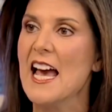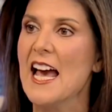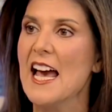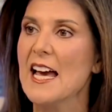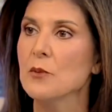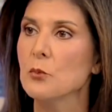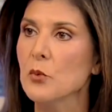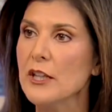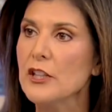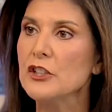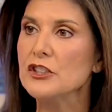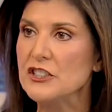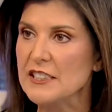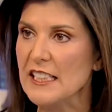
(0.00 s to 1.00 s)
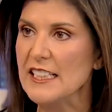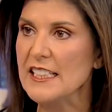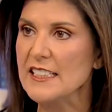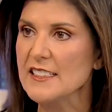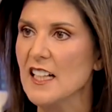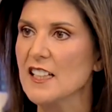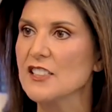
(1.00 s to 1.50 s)
And we are sitting
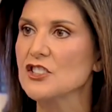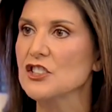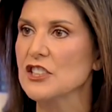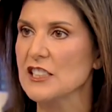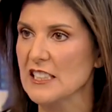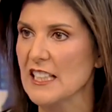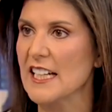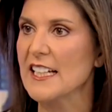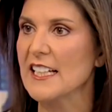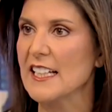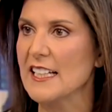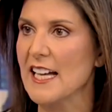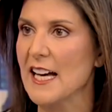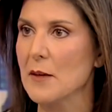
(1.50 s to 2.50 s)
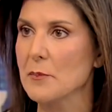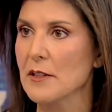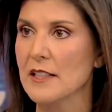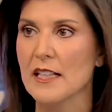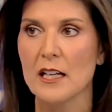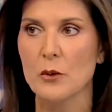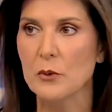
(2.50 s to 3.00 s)
ducks just letting it happen.
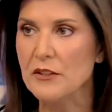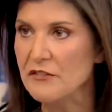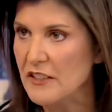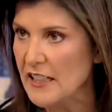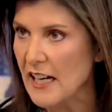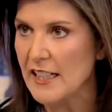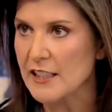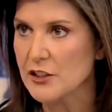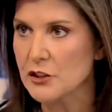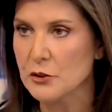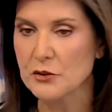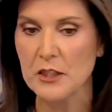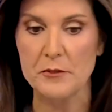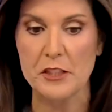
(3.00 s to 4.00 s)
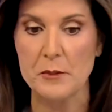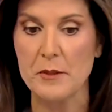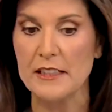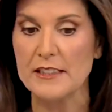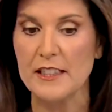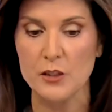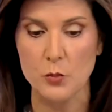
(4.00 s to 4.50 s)
We've got to do something about
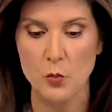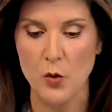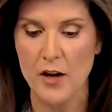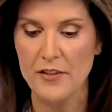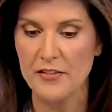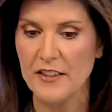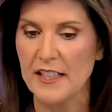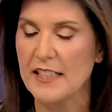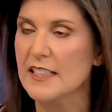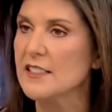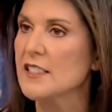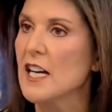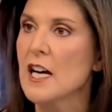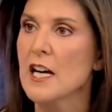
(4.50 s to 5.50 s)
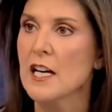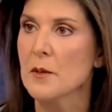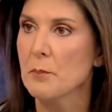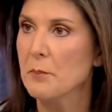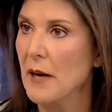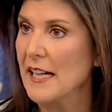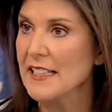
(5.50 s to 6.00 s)
that. The one thing is
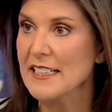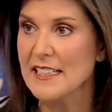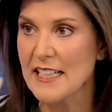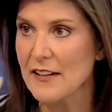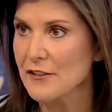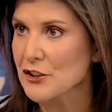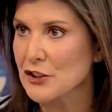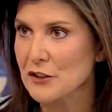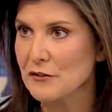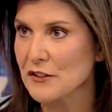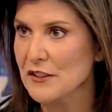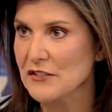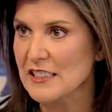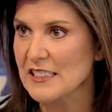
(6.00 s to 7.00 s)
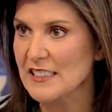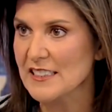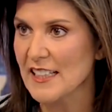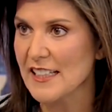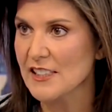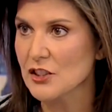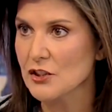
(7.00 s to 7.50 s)
Biden never should have lifted the
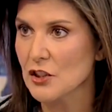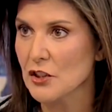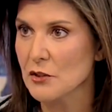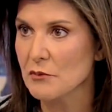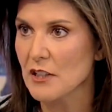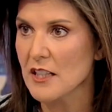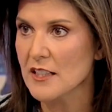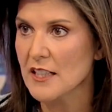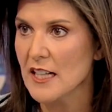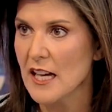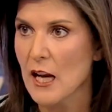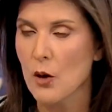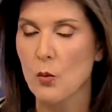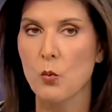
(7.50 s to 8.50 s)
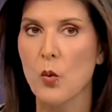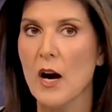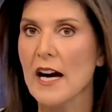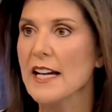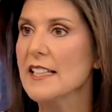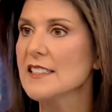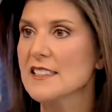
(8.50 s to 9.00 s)
sanctions on Iran.
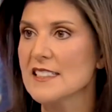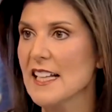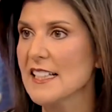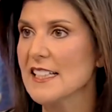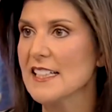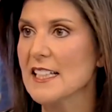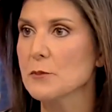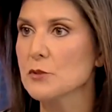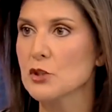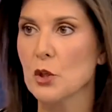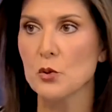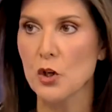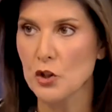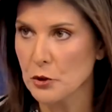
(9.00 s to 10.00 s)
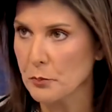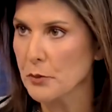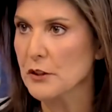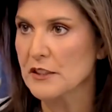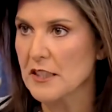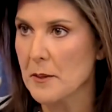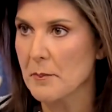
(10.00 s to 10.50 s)
Why it is taking him so long to
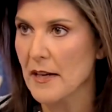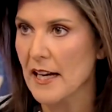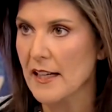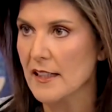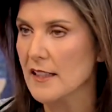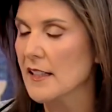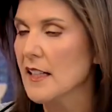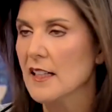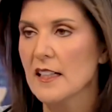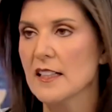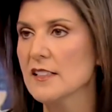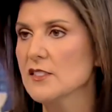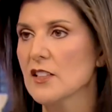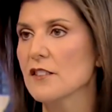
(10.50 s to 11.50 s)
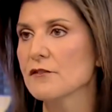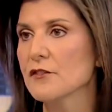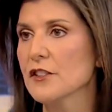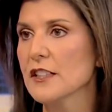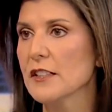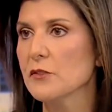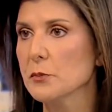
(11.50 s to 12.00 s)
put them back is
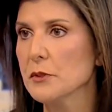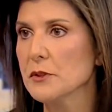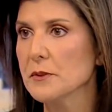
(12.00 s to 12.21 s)
unforgivable.